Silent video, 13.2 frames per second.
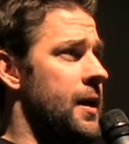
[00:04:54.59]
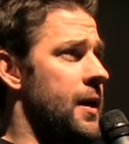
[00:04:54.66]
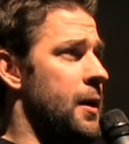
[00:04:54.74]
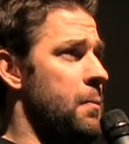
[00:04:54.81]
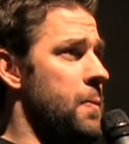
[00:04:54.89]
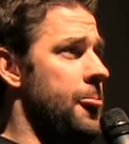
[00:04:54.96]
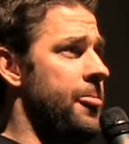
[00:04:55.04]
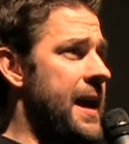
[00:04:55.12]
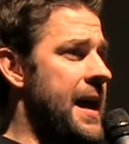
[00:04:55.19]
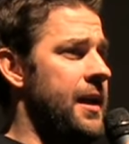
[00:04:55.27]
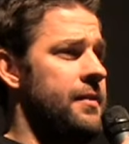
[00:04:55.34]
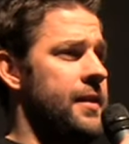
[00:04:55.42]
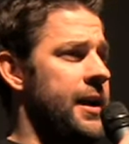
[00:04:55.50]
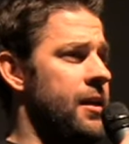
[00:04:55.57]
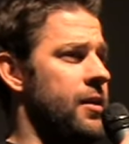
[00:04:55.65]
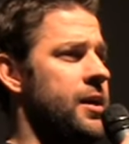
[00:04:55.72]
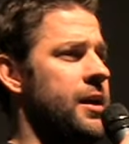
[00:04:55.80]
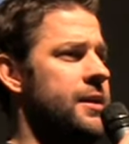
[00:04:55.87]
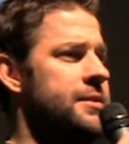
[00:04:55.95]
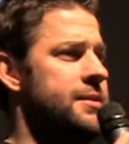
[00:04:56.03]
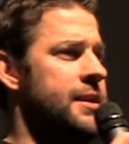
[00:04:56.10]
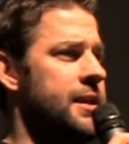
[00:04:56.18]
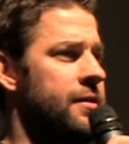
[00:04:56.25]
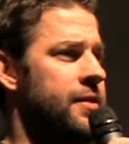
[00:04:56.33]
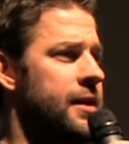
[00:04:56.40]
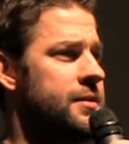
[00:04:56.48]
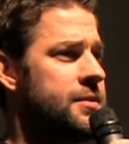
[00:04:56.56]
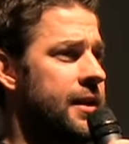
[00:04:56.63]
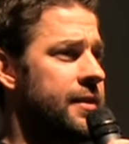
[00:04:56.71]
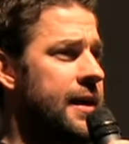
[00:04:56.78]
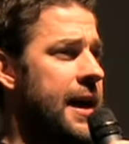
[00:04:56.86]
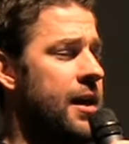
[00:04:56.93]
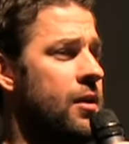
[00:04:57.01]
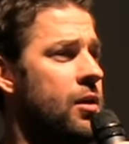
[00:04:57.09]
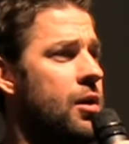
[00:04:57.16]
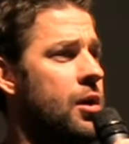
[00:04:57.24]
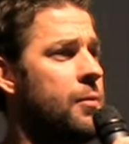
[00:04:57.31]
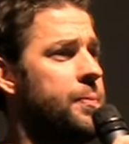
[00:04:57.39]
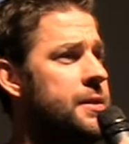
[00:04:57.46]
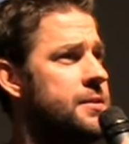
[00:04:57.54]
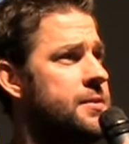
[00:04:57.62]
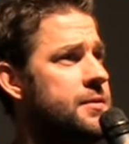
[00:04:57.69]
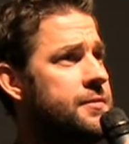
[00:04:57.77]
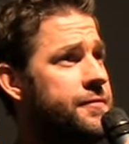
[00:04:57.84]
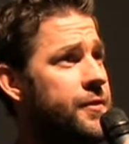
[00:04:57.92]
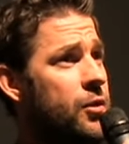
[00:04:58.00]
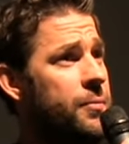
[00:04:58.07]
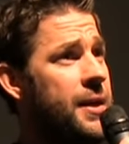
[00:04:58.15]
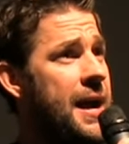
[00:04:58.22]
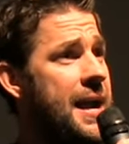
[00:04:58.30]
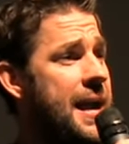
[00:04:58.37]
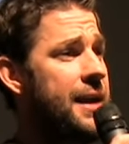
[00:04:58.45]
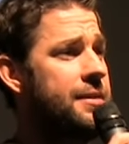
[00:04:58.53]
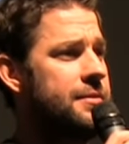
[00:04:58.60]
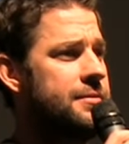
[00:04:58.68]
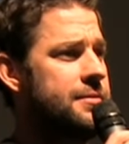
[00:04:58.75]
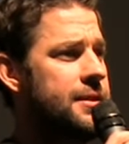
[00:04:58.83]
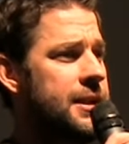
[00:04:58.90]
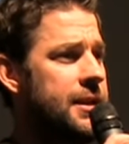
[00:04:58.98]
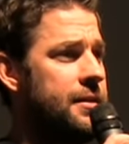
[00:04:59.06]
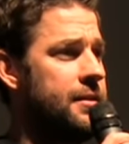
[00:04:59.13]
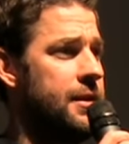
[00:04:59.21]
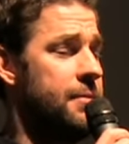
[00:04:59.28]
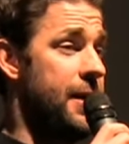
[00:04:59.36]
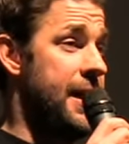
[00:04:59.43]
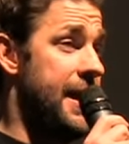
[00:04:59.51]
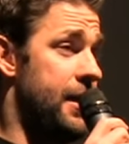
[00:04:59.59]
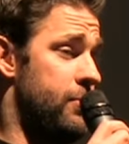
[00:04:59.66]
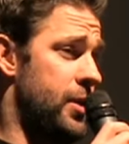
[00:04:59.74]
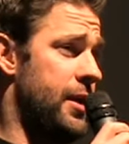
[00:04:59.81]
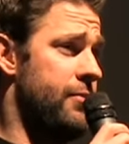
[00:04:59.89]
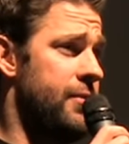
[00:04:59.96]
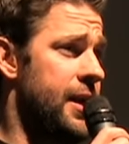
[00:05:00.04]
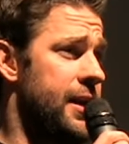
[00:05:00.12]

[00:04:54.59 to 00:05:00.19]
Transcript: Um, that and the hair cutting scene and things like that are, are pieces of film that I hadn't seen in my head when I